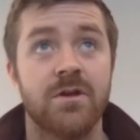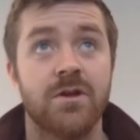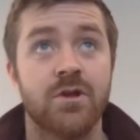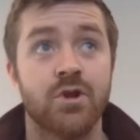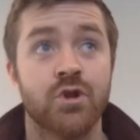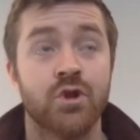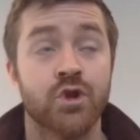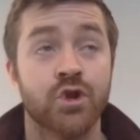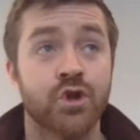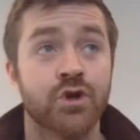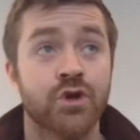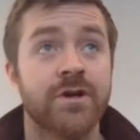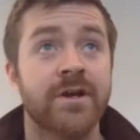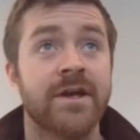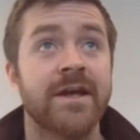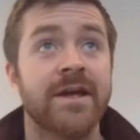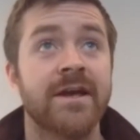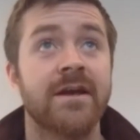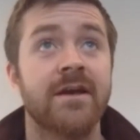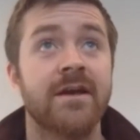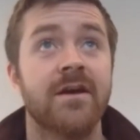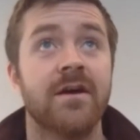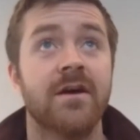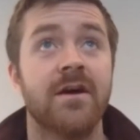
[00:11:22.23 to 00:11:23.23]

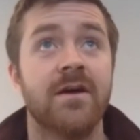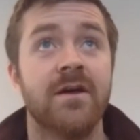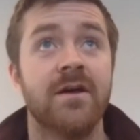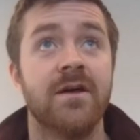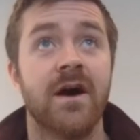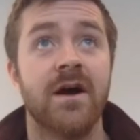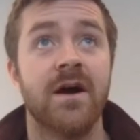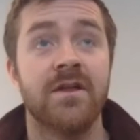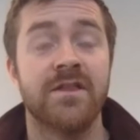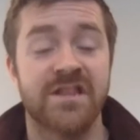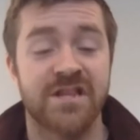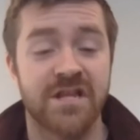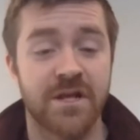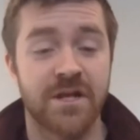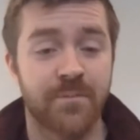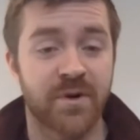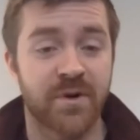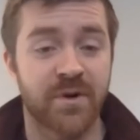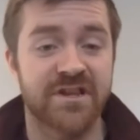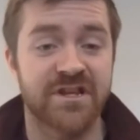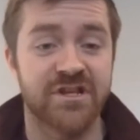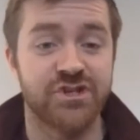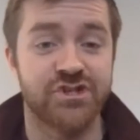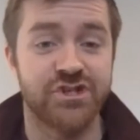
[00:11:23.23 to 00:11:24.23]
learning
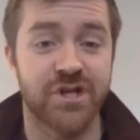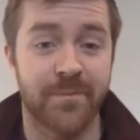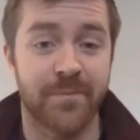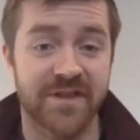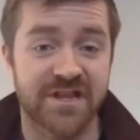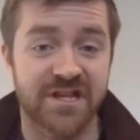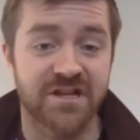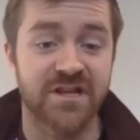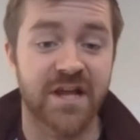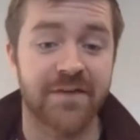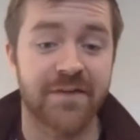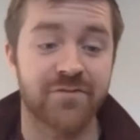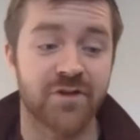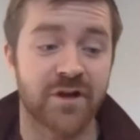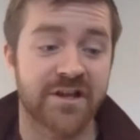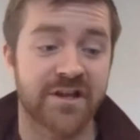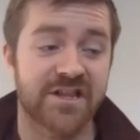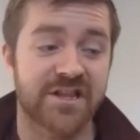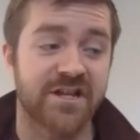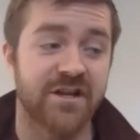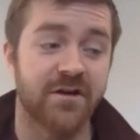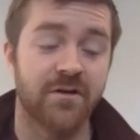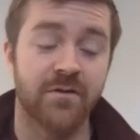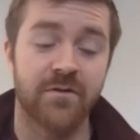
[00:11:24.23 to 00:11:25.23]
seapersonship is a lifelong
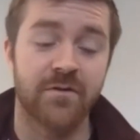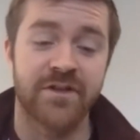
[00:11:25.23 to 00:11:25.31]
skill.